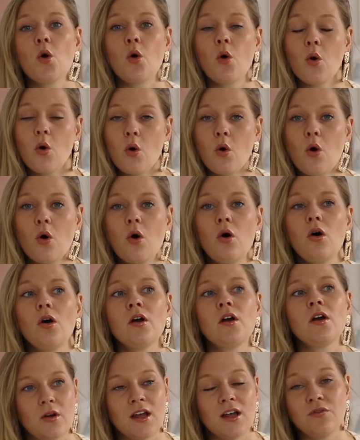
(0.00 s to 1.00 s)
or
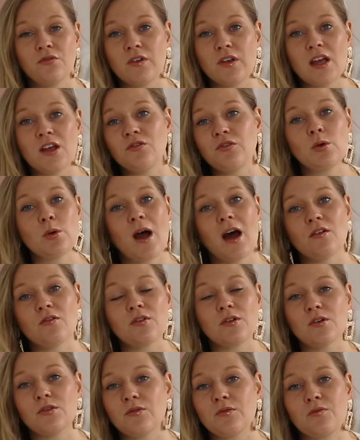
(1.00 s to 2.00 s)
if you
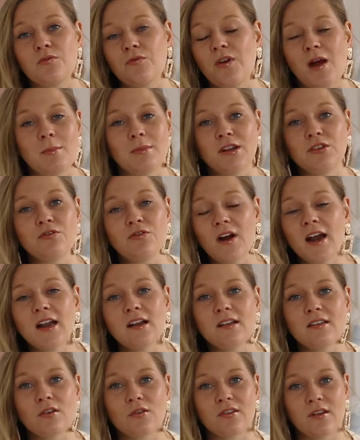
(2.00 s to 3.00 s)
have family
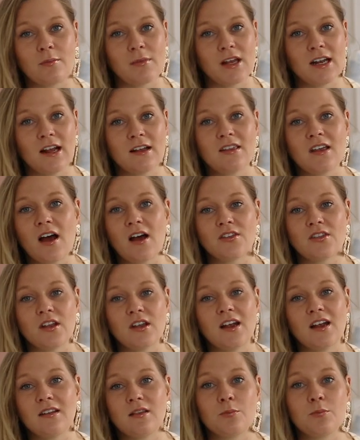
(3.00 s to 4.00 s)
friends or something like that
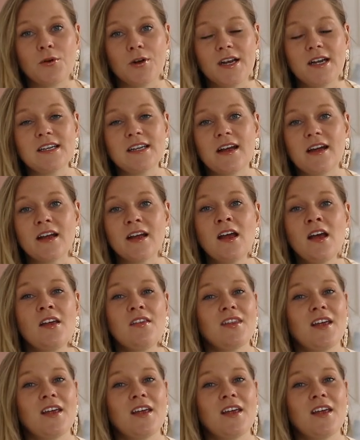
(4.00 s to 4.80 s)
that is breeding,